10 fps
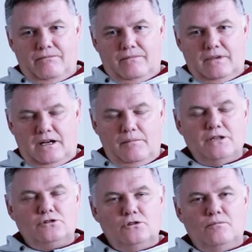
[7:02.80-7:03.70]

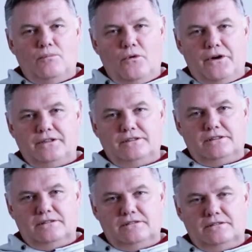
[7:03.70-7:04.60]
coming to a point
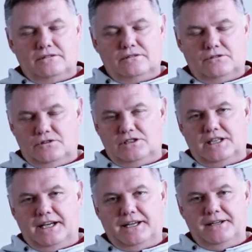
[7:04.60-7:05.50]
to
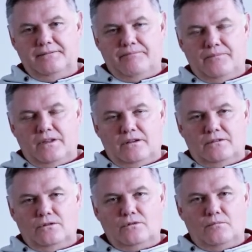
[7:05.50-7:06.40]
say,
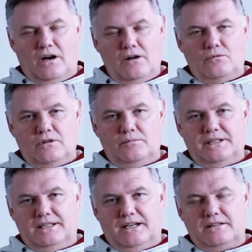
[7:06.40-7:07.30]
not my will be
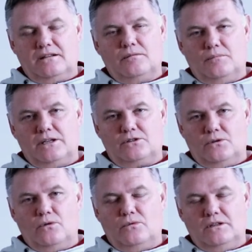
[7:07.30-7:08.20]
done, but
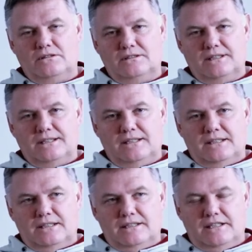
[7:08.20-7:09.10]
your will.
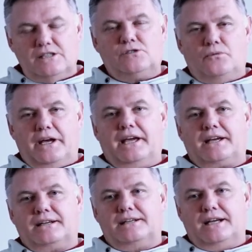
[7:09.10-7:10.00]
This
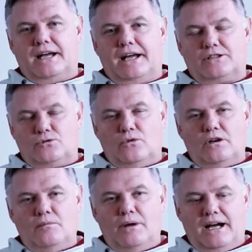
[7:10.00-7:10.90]
week, it's all
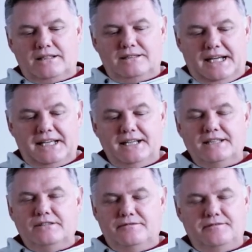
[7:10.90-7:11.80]
about taking
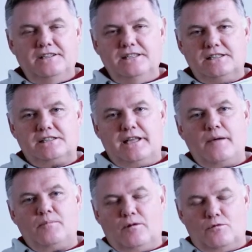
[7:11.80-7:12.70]
the first
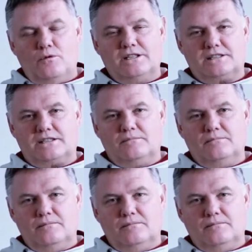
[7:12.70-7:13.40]
step of wisdom.